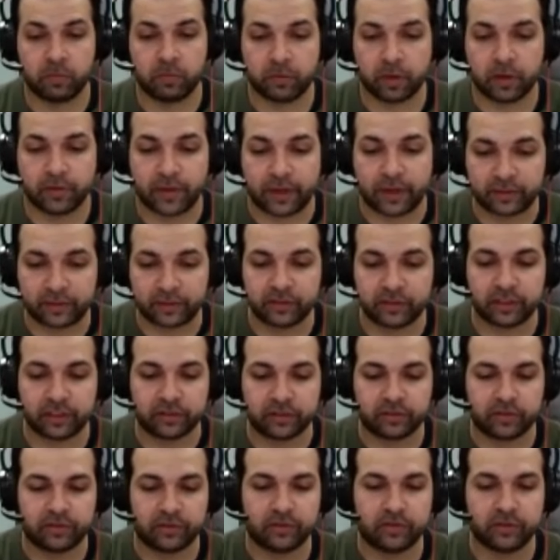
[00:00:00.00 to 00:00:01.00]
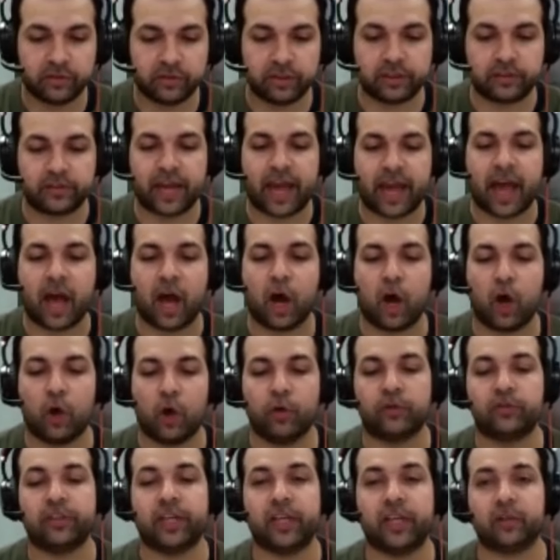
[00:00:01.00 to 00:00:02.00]
that's how the
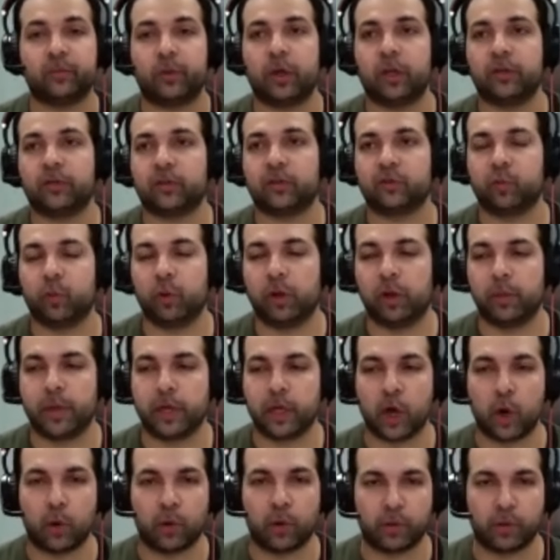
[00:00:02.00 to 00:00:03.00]
sales process will be going